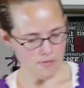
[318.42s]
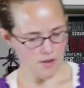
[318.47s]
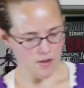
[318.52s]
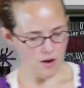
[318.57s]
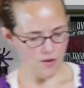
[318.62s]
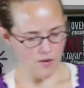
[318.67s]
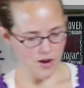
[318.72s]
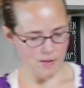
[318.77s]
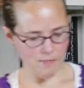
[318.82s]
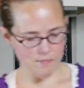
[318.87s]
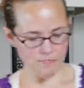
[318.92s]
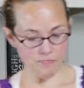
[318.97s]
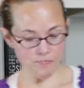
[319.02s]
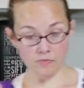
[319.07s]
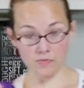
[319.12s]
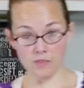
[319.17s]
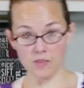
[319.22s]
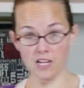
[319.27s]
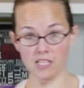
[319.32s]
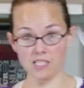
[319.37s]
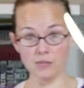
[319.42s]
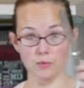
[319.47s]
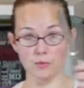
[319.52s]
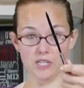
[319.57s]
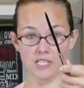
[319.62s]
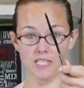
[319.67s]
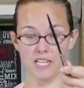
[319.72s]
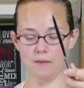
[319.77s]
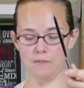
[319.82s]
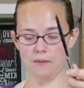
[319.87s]
All right, next up we're
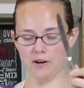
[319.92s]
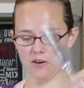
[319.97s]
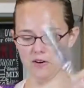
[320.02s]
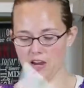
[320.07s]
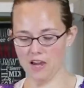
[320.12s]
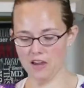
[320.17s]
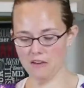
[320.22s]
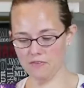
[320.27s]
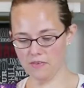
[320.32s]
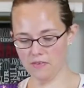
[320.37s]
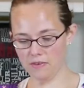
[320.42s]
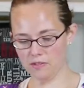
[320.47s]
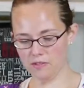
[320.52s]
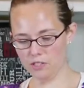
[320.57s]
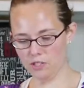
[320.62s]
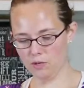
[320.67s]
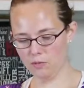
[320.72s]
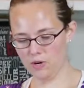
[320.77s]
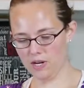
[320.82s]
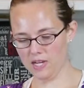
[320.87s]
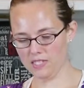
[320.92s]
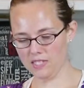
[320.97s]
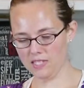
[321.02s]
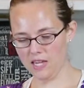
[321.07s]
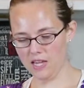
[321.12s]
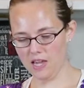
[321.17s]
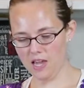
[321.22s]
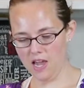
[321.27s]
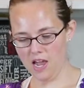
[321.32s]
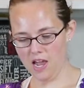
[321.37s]
gonna take a butter knife, super
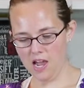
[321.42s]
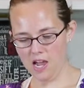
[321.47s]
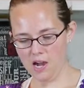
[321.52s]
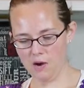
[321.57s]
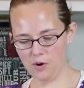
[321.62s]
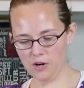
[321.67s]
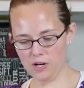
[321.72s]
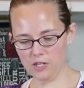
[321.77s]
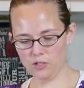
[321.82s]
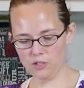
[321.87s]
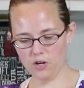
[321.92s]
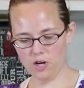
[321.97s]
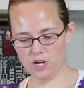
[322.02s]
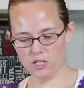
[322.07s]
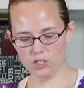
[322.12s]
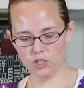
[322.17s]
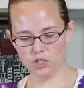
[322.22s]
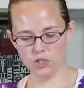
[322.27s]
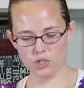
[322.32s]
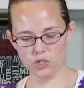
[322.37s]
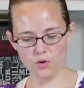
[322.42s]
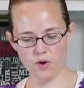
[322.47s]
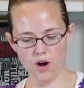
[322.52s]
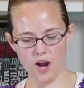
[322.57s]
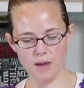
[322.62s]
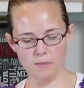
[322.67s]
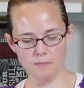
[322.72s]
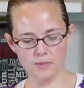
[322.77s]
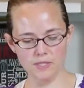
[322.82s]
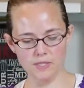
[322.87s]
easy, and we're gonna draw
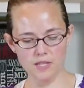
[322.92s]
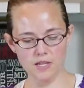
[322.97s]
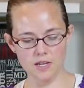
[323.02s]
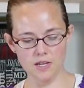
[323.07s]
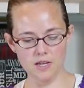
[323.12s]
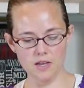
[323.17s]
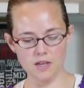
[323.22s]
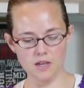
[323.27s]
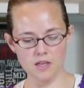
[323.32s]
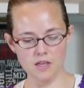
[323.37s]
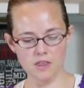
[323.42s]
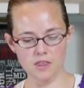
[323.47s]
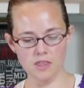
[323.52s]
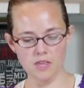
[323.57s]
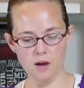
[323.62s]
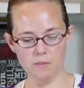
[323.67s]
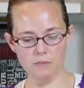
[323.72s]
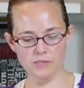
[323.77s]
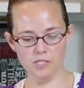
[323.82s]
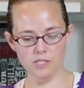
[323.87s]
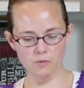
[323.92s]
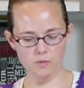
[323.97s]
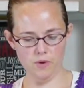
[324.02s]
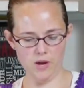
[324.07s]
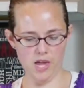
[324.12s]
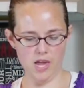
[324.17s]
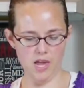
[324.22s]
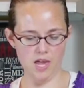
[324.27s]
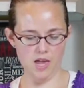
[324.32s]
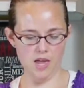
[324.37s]
stripes the opposite
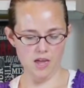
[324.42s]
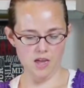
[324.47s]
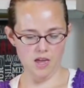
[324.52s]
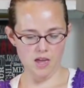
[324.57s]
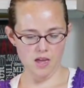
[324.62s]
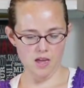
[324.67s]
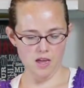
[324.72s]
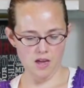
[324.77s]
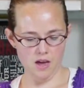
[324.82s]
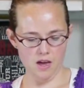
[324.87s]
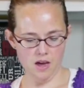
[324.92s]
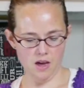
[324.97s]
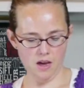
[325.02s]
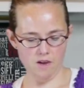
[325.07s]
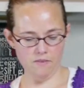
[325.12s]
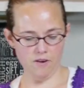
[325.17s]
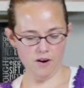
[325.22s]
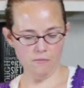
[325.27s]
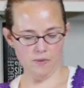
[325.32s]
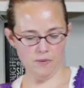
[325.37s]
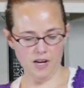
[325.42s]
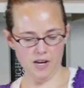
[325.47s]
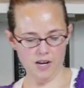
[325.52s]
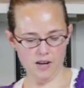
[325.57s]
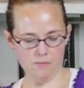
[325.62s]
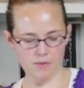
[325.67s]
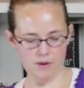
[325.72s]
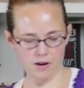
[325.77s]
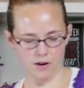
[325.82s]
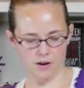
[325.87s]
way of our
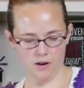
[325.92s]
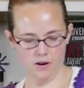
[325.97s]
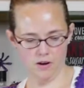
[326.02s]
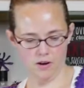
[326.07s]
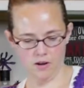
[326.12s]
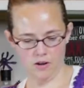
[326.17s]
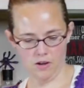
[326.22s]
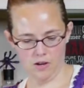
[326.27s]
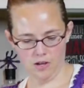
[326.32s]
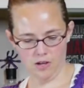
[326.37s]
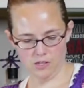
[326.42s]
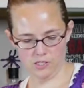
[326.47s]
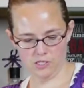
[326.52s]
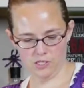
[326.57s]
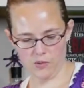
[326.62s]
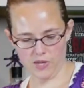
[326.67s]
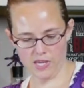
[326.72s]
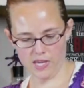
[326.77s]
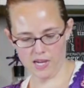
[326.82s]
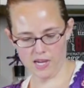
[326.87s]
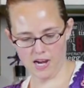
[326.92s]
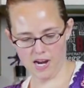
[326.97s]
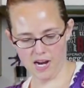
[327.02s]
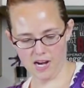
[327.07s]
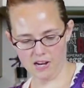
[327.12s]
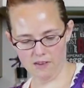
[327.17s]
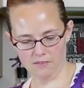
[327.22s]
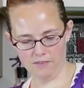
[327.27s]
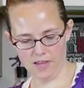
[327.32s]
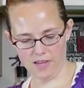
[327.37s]
peanut butter. So we get
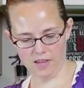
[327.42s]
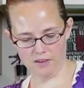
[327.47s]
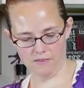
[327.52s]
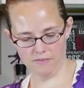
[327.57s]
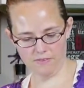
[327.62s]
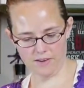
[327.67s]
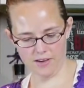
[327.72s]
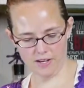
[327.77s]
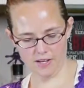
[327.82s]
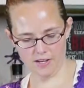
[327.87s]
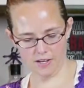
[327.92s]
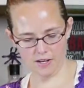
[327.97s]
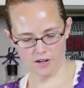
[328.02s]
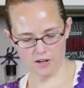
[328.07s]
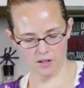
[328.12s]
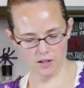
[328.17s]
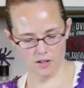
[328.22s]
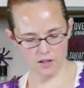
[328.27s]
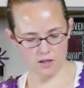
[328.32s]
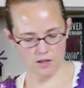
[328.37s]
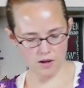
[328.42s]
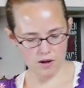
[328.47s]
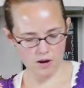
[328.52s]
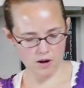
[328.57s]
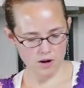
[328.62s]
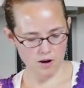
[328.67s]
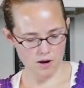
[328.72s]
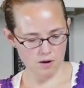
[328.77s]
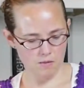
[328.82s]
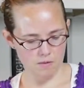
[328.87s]
kind of like a fun little
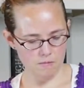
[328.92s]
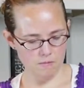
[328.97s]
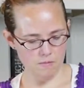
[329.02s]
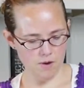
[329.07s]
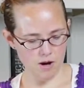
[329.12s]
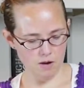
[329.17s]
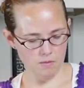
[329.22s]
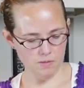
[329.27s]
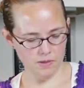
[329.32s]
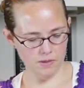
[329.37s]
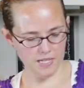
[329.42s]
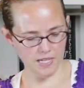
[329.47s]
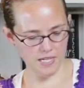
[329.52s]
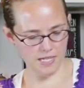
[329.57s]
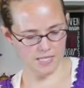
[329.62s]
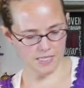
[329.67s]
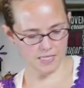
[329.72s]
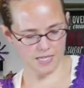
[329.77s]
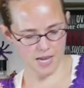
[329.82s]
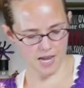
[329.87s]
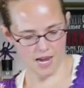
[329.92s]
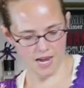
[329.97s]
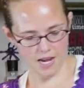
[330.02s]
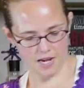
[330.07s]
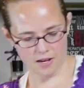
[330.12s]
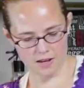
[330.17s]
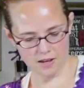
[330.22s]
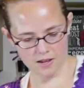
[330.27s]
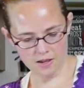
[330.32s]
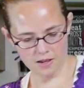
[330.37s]
marbly design.